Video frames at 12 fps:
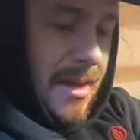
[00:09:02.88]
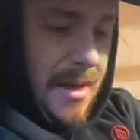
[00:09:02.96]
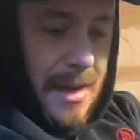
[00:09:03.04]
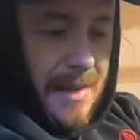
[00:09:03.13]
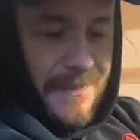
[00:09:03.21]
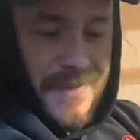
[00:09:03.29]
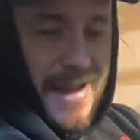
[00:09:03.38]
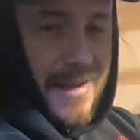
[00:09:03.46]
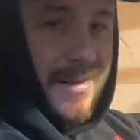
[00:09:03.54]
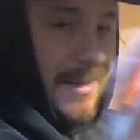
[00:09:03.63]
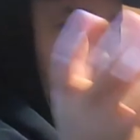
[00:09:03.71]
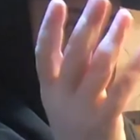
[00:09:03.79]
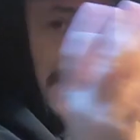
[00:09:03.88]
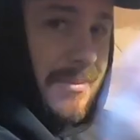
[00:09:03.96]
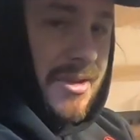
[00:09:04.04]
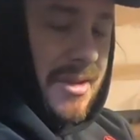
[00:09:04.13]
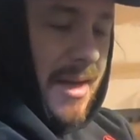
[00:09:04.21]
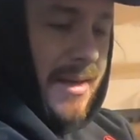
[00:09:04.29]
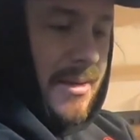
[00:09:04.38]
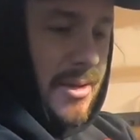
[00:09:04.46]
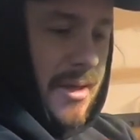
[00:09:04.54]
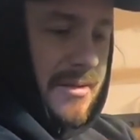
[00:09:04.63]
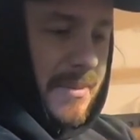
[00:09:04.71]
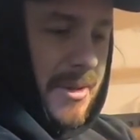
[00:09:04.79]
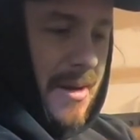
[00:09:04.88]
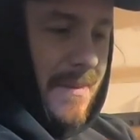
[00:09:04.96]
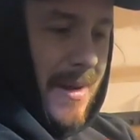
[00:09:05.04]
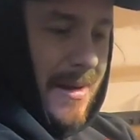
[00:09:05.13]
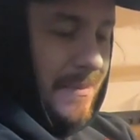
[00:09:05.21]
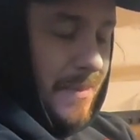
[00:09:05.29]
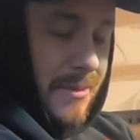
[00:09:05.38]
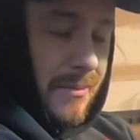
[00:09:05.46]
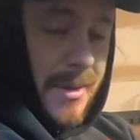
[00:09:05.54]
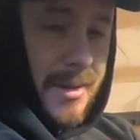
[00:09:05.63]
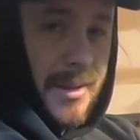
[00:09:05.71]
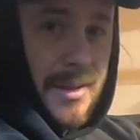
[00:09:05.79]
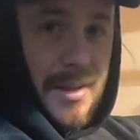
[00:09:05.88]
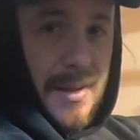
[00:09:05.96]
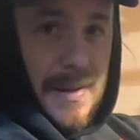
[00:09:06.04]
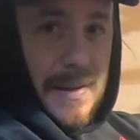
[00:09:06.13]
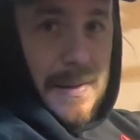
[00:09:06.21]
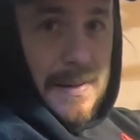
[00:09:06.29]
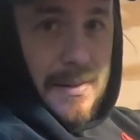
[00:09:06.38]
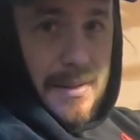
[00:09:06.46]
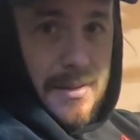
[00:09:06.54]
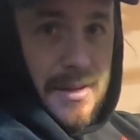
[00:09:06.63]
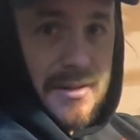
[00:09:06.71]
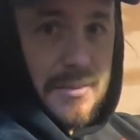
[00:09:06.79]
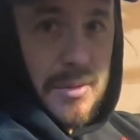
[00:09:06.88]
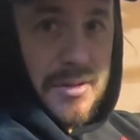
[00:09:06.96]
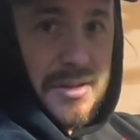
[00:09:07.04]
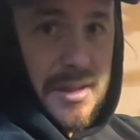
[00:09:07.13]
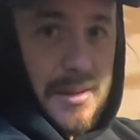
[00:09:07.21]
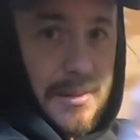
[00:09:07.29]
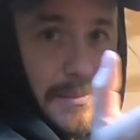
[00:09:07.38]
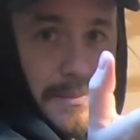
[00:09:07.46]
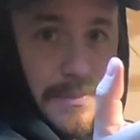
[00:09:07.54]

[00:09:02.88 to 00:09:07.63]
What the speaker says: That needed some slight adjustment on mine, but really this was a,